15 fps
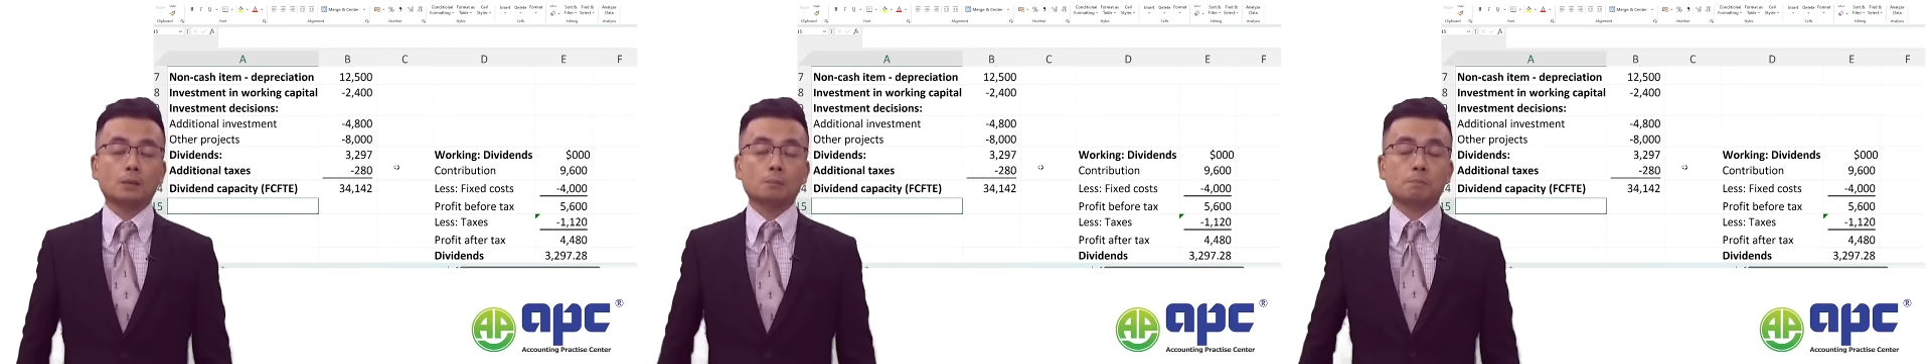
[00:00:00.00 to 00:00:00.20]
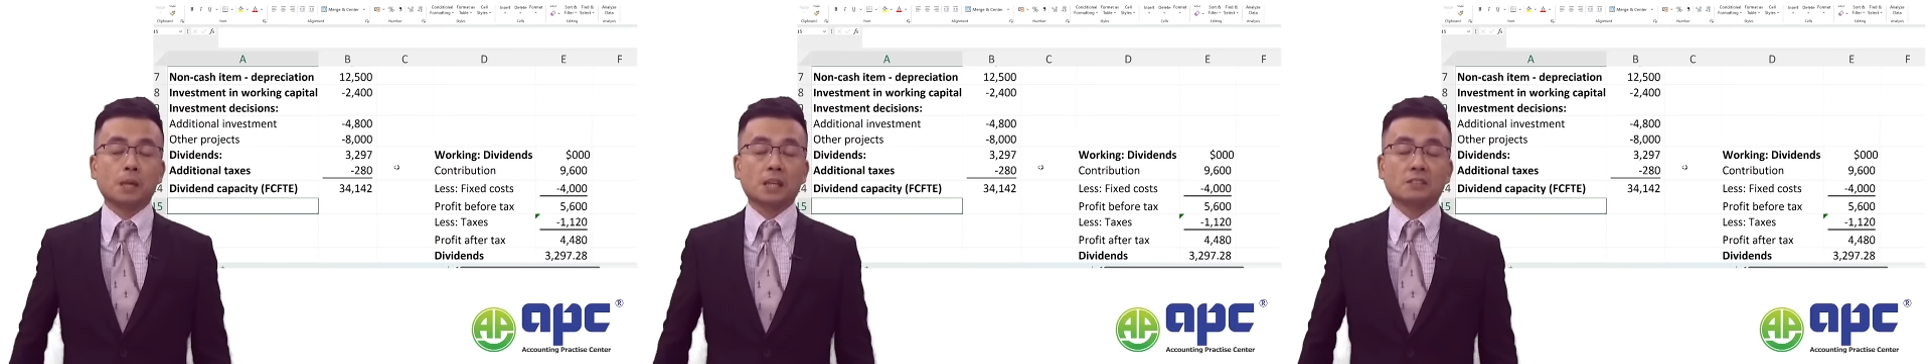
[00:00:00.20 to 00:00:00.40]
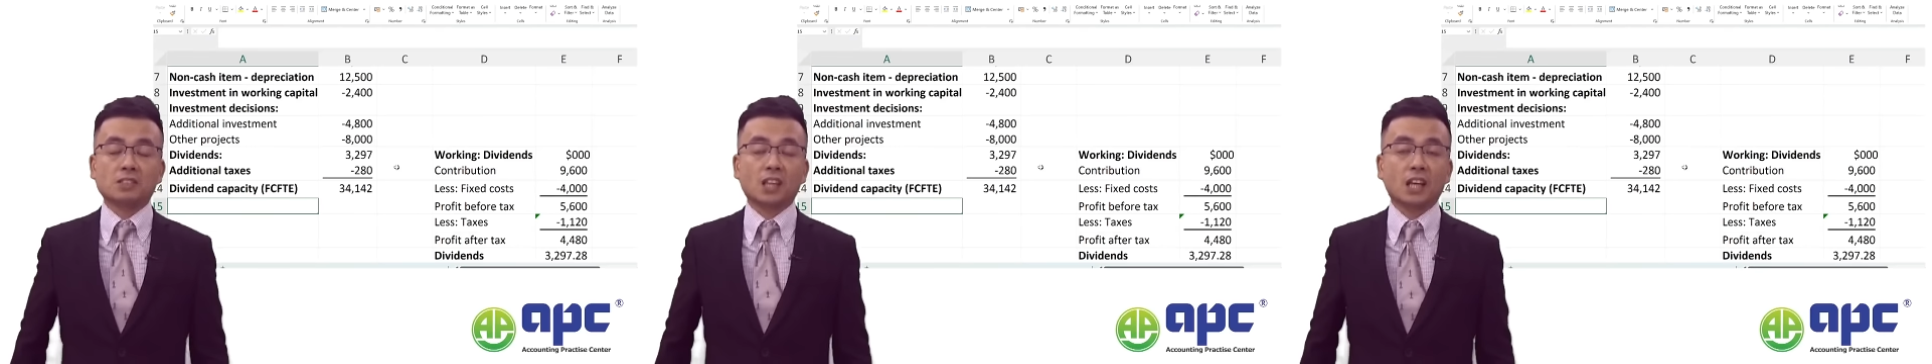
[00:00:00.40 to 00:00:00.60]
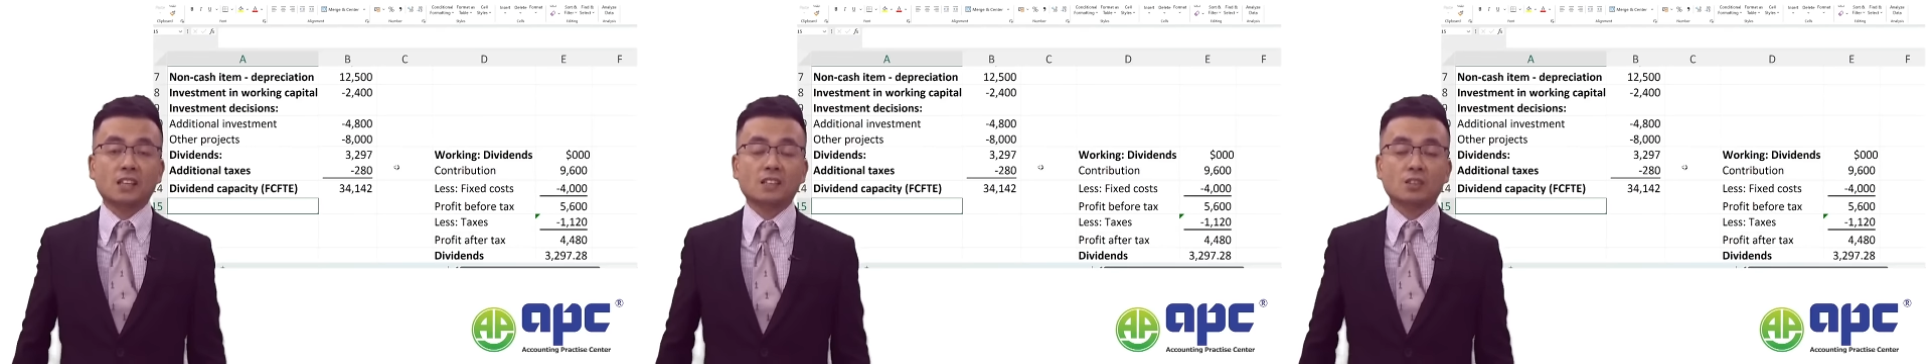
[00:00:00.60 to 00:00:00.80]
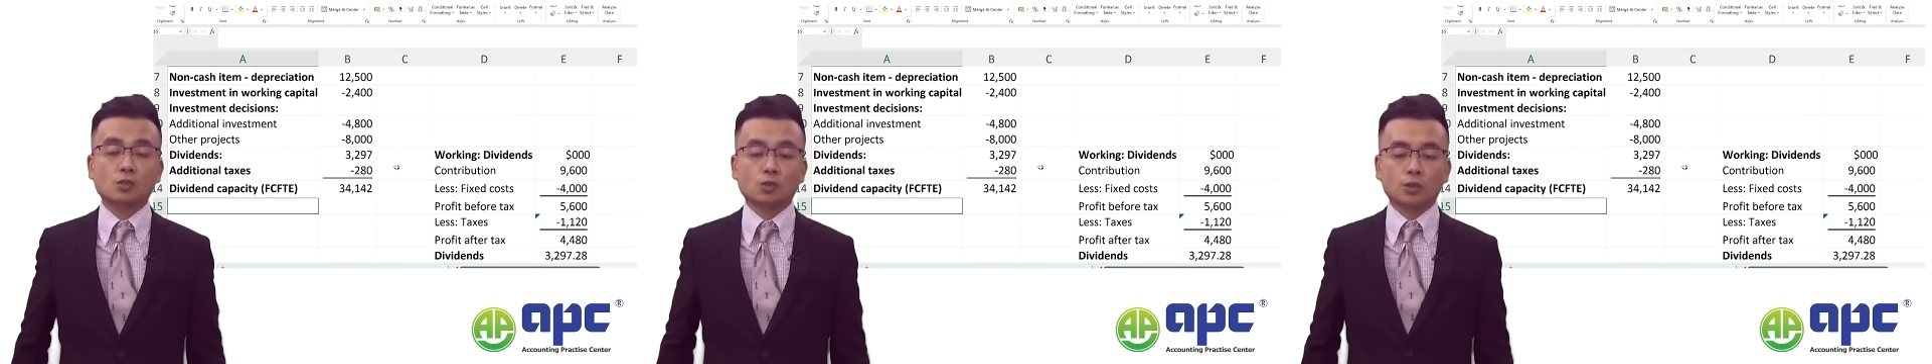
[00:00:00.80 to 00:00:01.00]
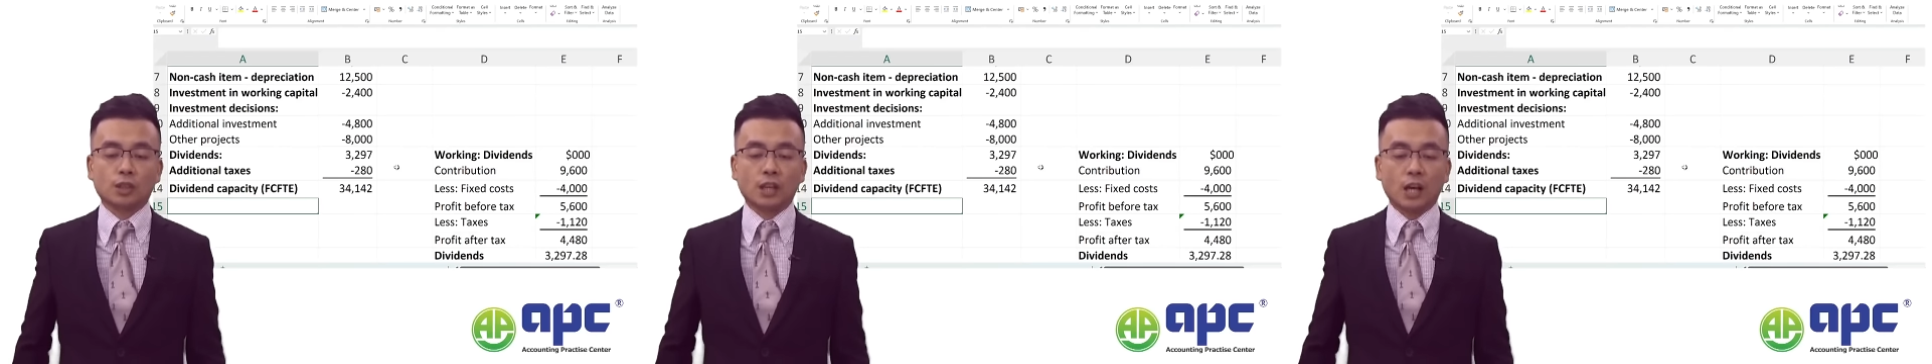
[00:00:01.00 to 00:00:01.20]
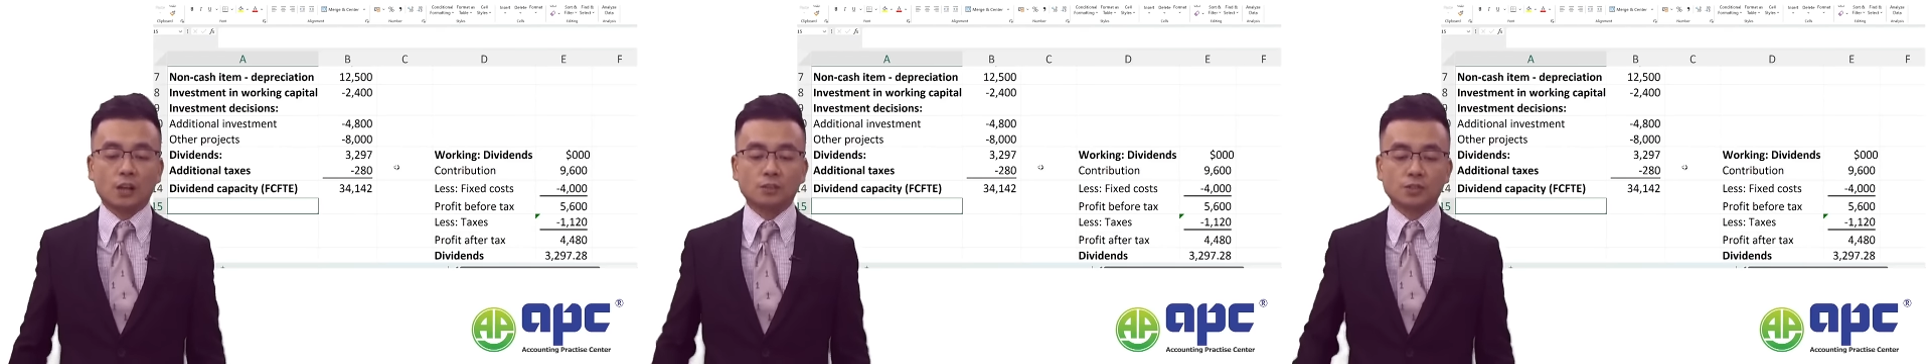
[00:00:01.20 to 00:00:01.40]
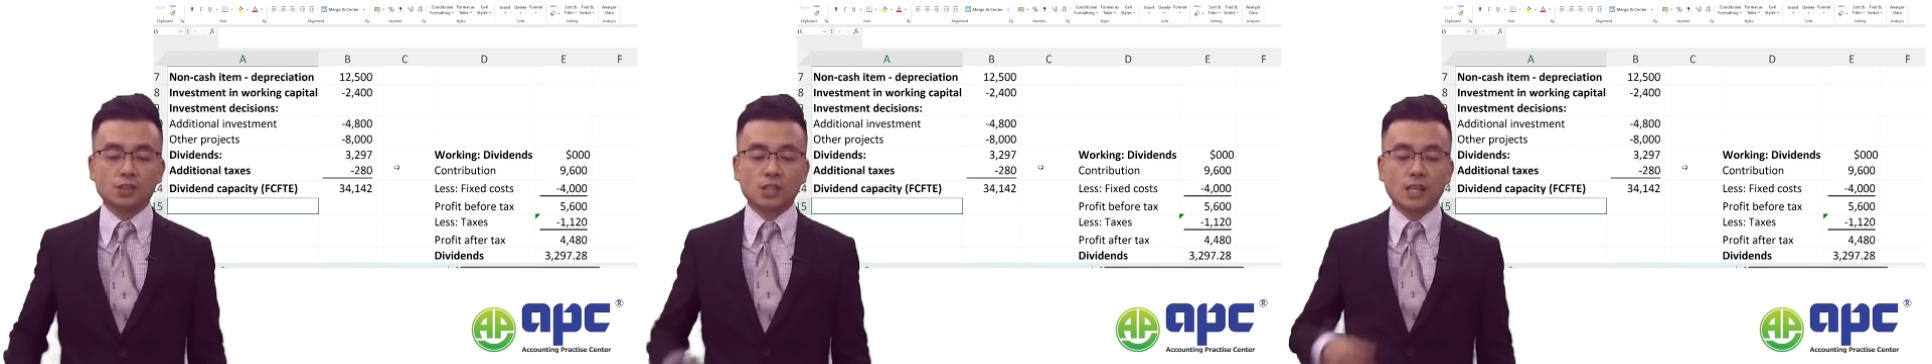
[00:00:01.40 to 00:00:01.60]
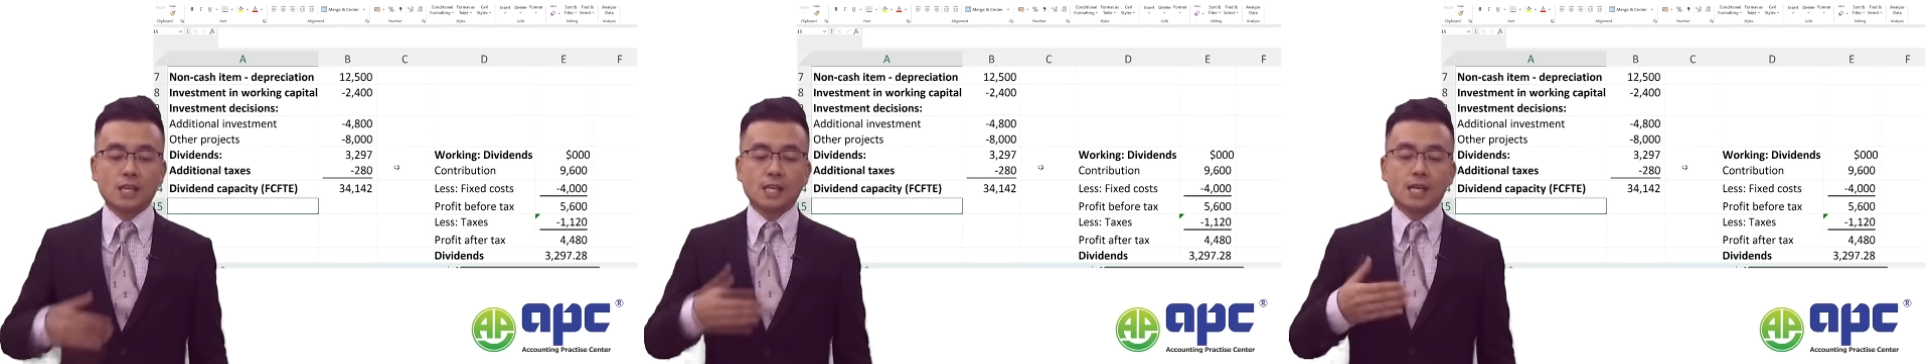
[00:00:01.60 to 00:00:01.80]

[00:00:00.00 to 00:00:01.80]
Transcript: being taken into account